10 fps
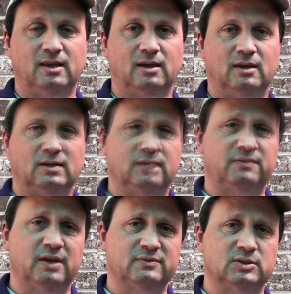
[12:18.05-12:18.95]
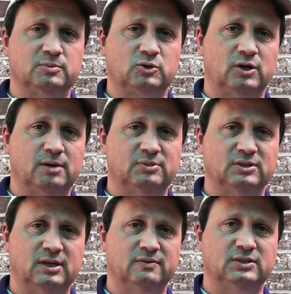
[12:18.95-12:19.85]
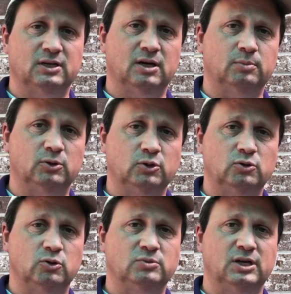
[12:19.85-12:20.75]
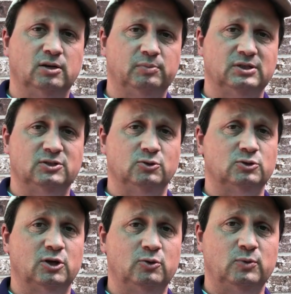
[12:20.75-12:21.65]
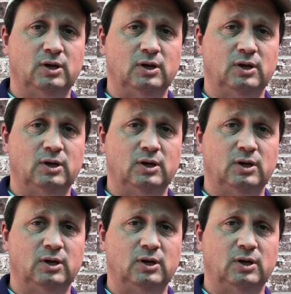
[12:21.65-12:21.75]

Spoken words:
Once again, if you haven't subscribed to the David J. Hubbell YouTube channel, please do so.